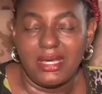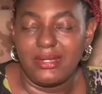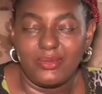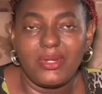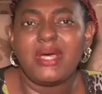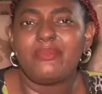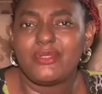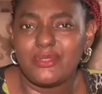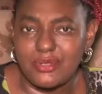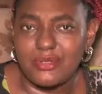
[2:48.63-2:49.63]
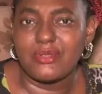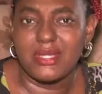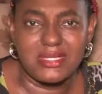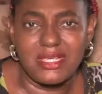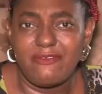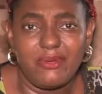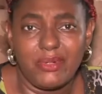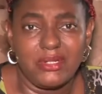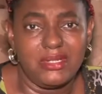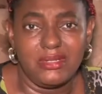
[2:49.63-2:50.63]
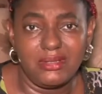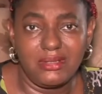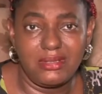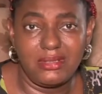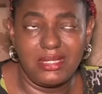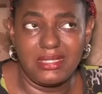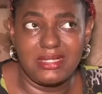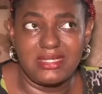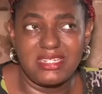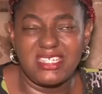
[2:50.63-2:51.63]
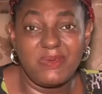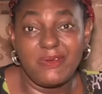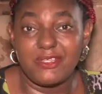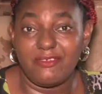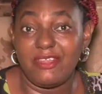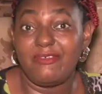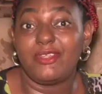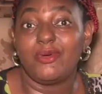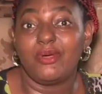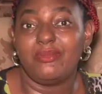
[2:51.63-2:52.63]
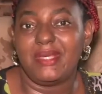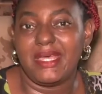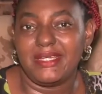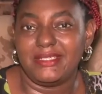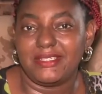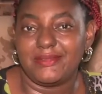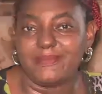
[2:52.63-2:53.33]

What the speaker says: And we're happy to do that. Everybody, it's in the spirit of leaving no one behind.